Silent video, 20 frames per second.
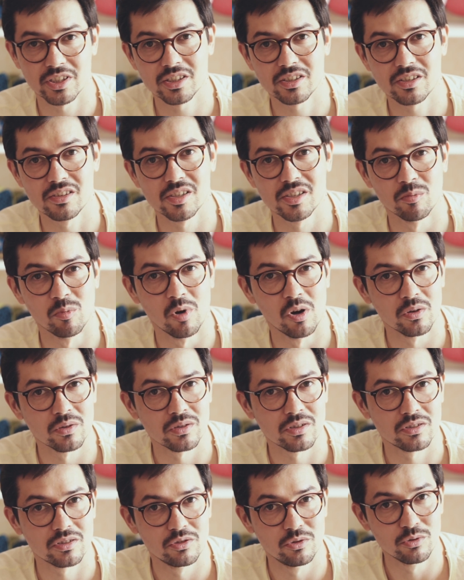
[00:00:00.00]
this is the
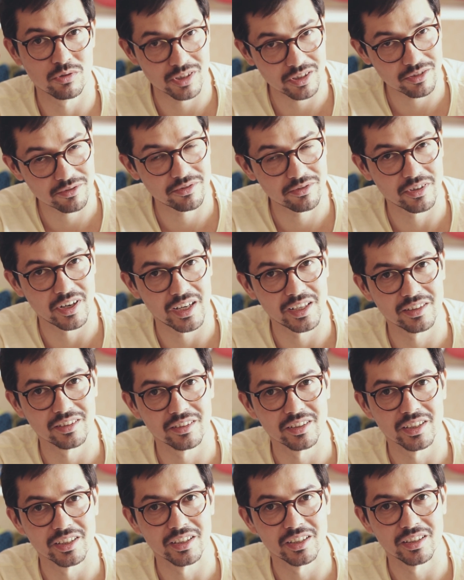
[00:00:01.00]
most
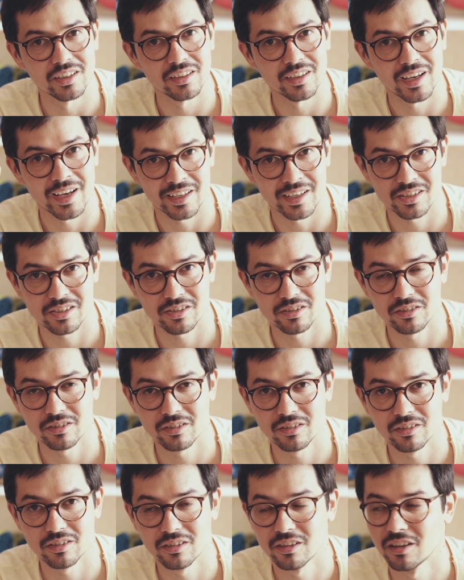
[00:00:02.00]
user-friendly
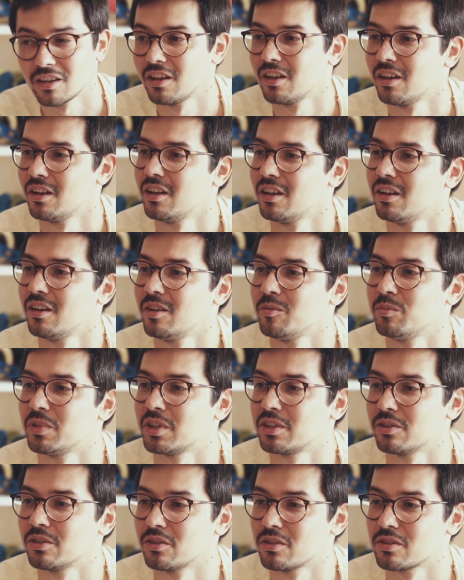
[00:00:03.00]
axle
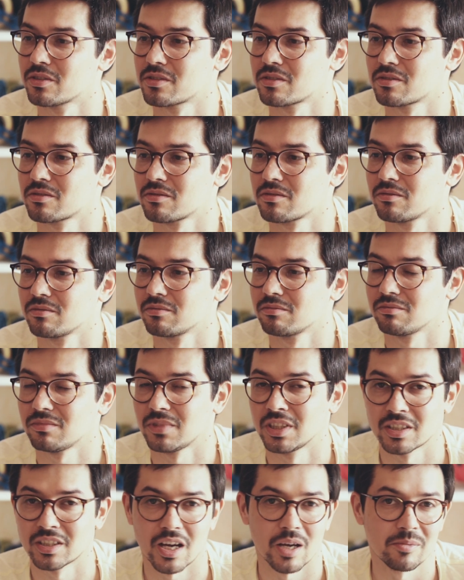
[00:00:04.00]
because
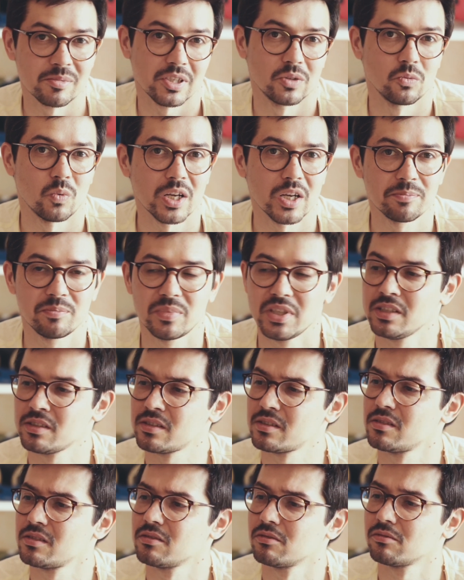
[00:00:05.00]
it comes in one
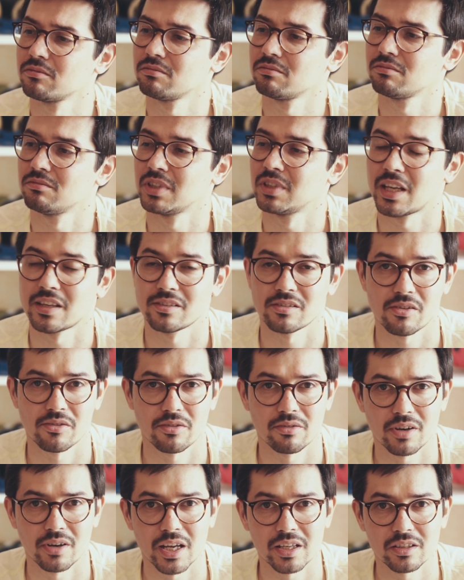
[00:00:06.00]
piece. It has a
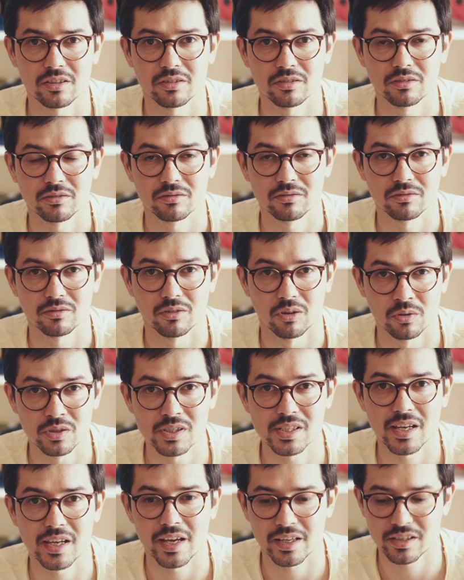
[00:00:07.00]
thread
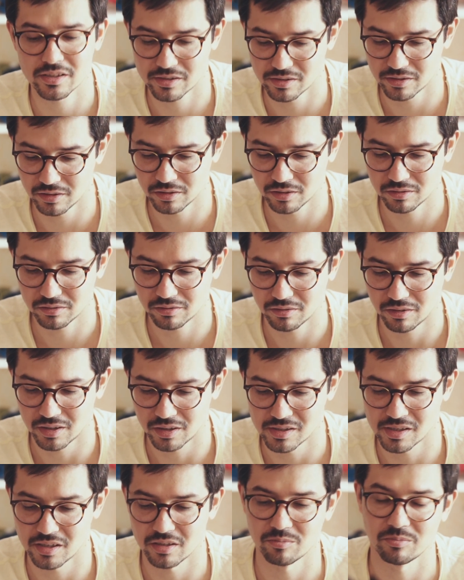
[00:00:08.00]
on the axle,
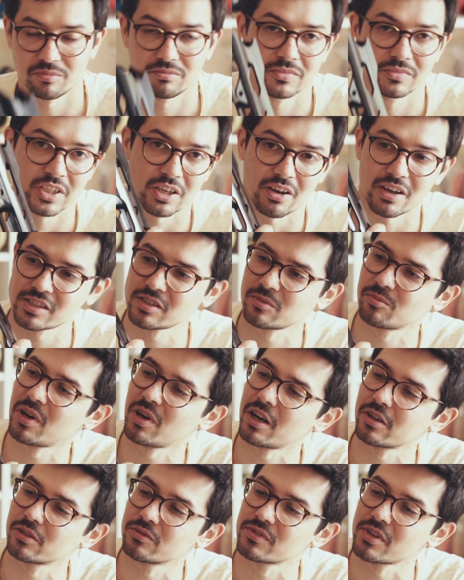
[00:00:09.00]
and then the other
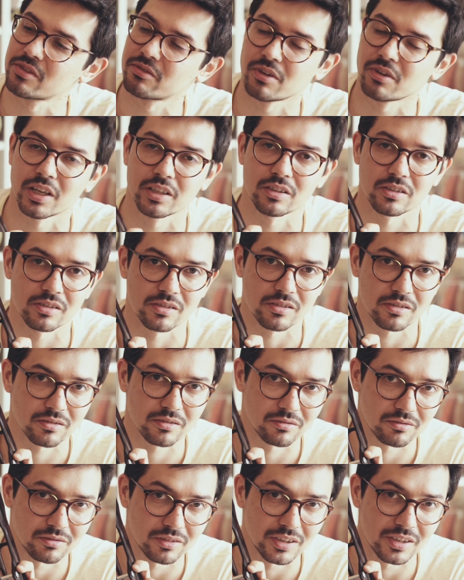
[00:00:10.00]
part of the thread is
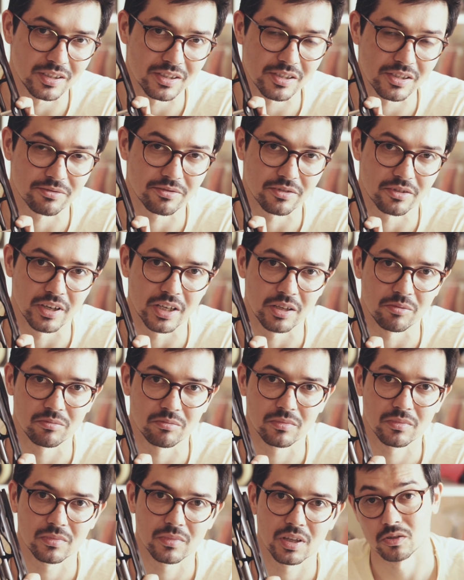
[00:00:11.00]
in the
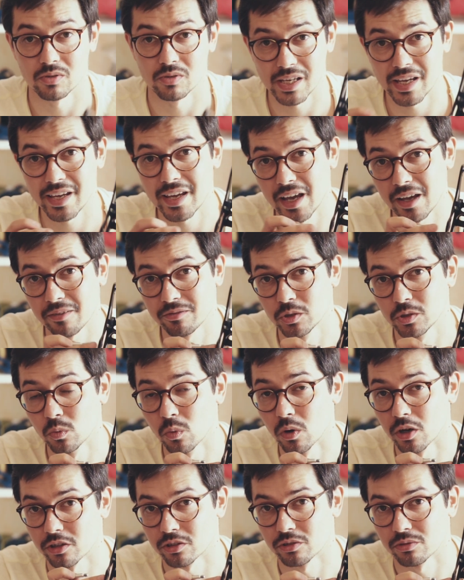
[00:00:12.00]
frame. So they have to
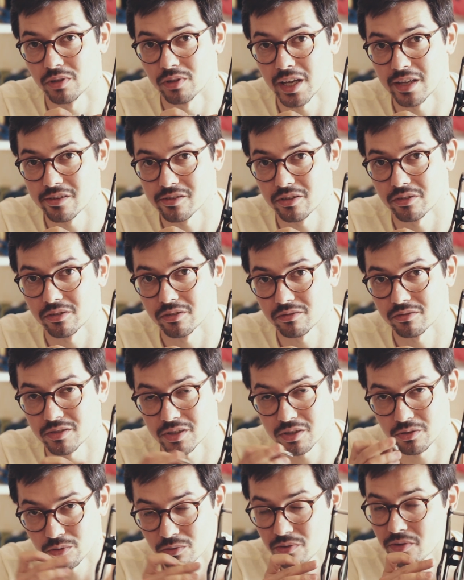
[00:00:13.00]
work together,
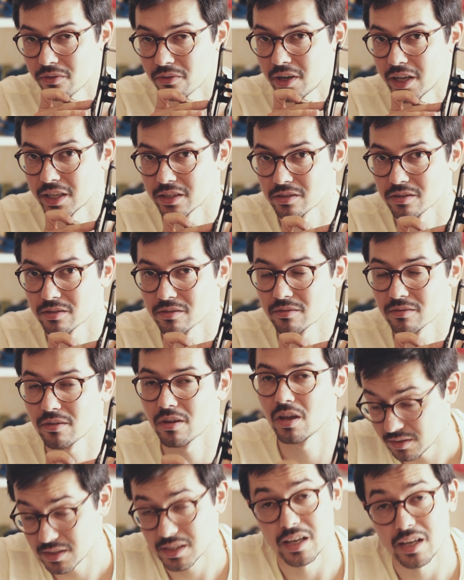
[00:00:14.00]
the two threads.
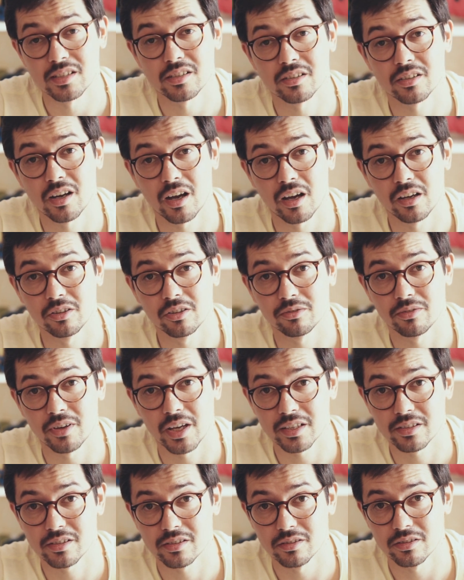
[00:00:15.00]
The other kind of
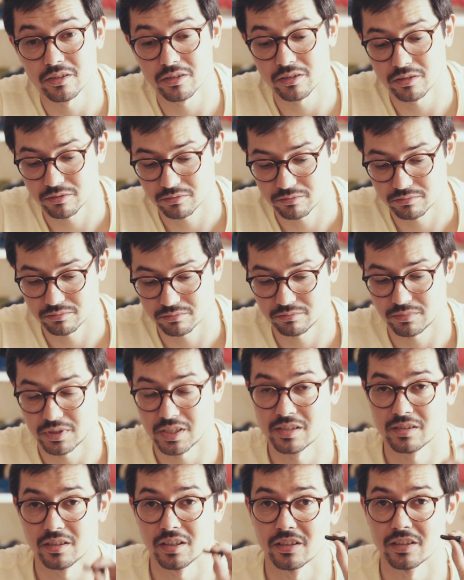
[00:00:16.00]
axle
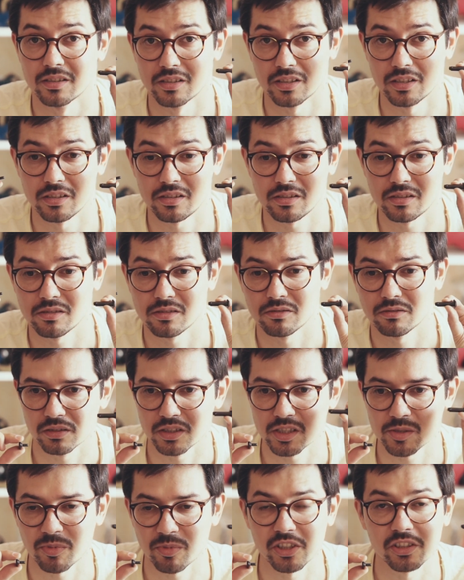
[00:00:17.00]
is like this.
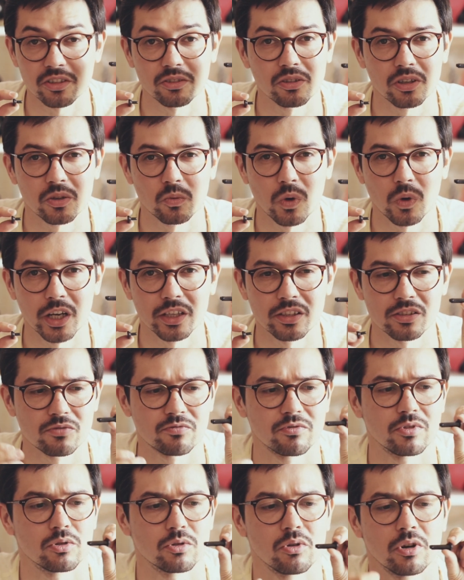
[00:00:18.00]
This particular one is
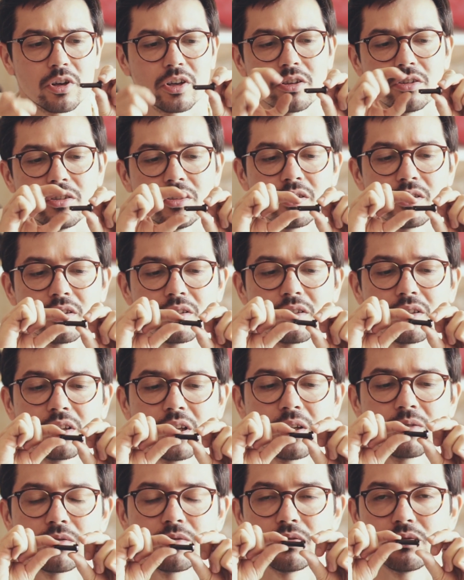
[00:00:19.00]
for rockering that
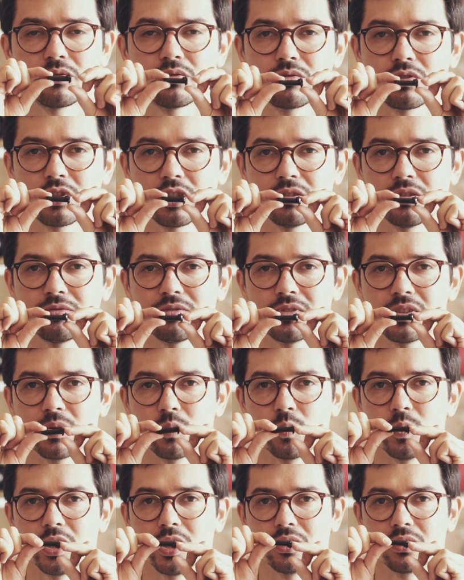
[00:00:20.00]
allows you to shift
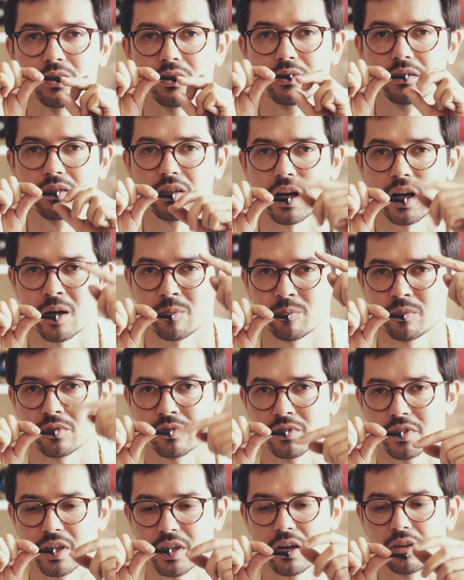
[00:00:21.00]
the wheel up
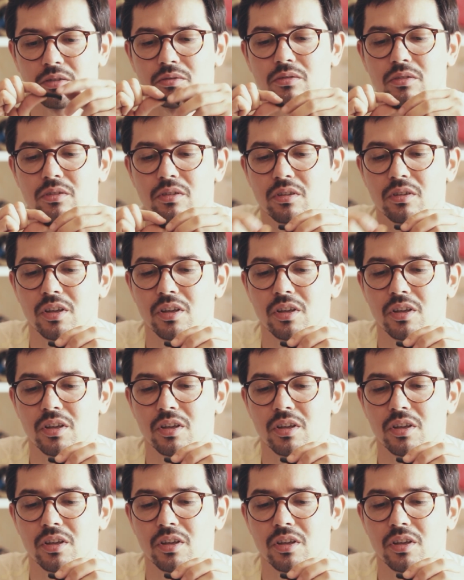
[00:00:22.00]
or down.